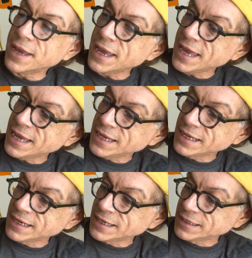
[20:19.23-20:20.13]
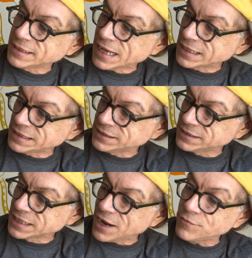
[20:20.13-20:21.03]
And it's
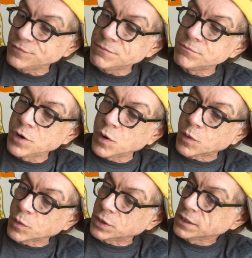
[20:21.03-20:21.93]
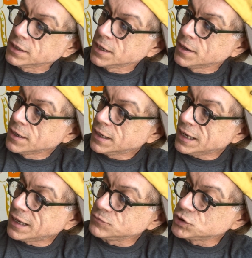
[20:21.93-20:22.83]
not remote.
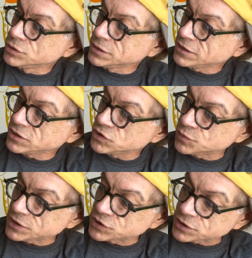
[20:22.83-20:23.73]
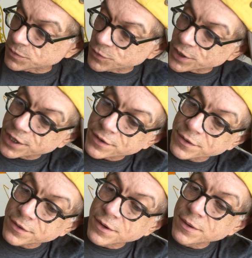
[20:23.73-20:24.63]
I'm sure there's a switch
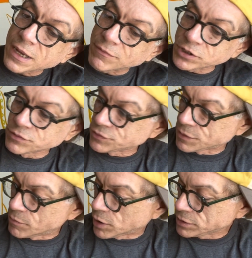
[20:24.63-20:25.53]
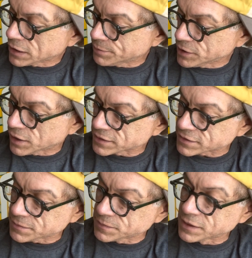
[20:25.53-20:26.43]
somewhere. I wish it was remote. That'd be
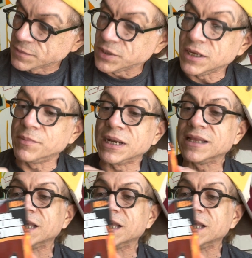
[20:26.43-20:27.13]
awesome. But yeah, but I think